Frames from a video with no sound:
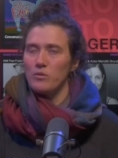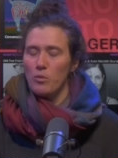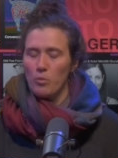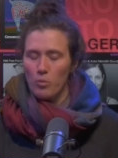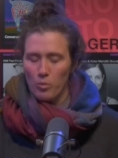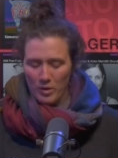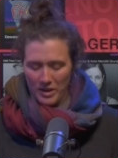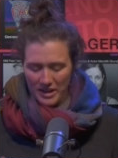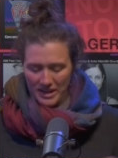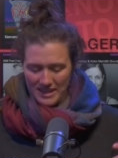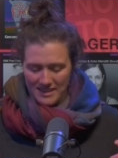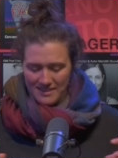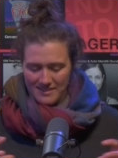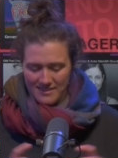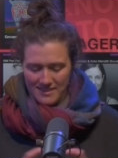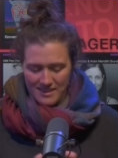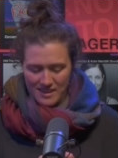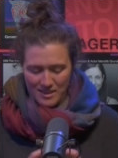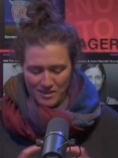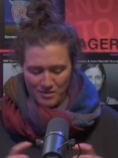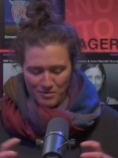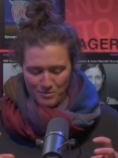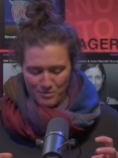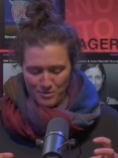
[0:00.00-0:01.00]
what I
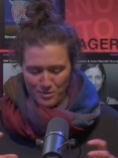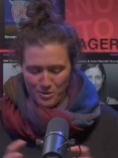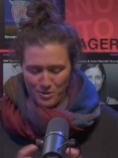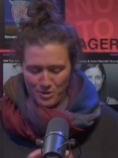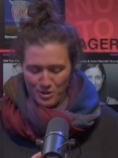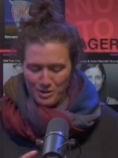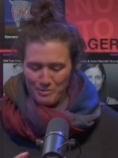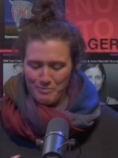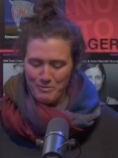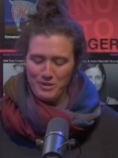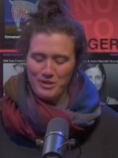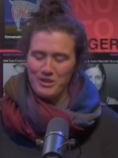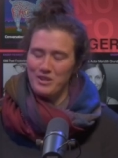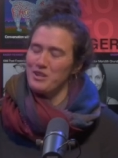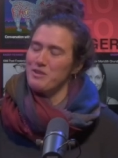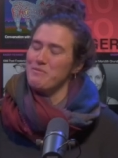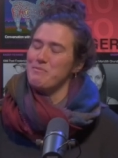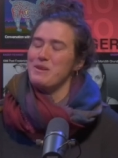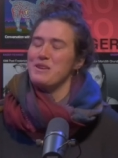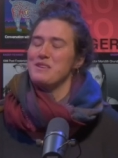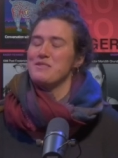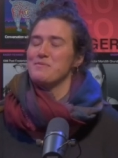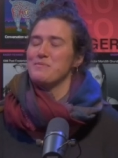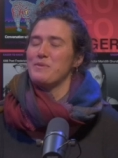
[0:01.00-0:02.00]
see the role community
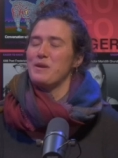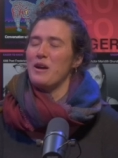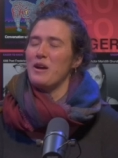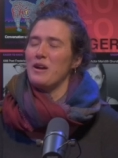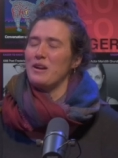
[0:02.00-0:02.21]
based